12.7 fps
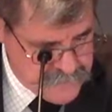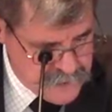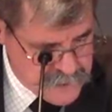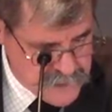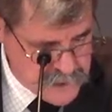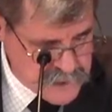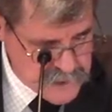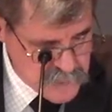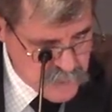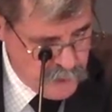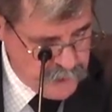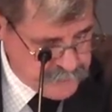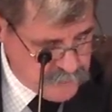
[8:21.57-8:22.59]
Genesis
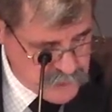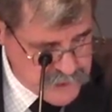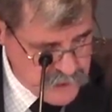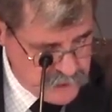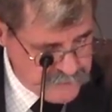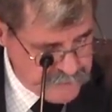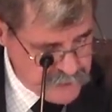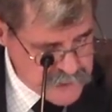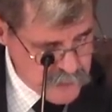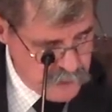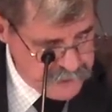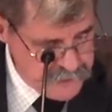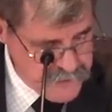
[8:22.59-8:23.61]
1, we'll start in verse
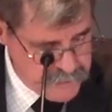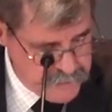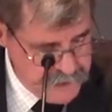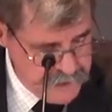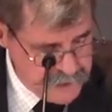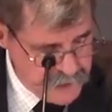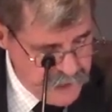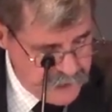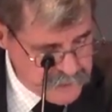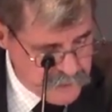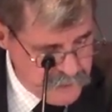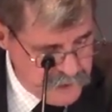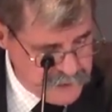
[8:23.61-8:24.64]
1. In the beginning, God
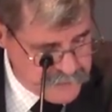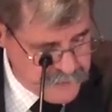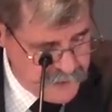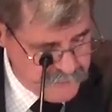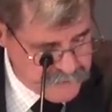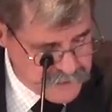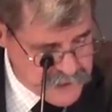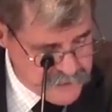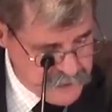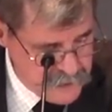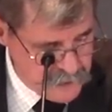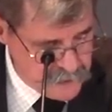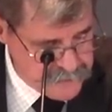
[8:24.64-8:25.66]
created the heavens and the
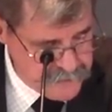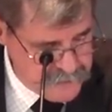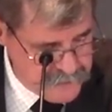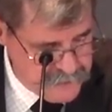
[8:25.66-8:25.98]
earth.